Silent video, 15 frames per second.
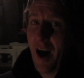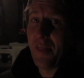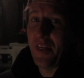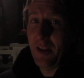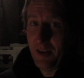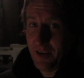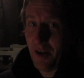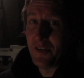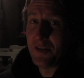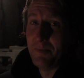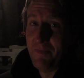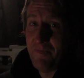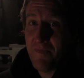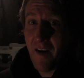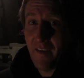I think got
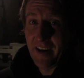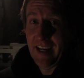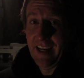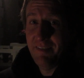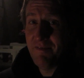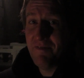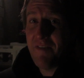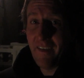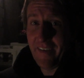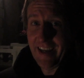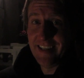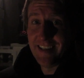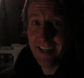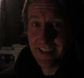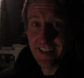some very, very
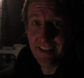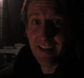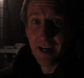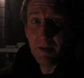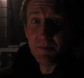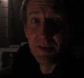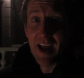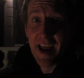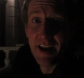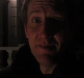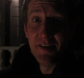exciting times ahead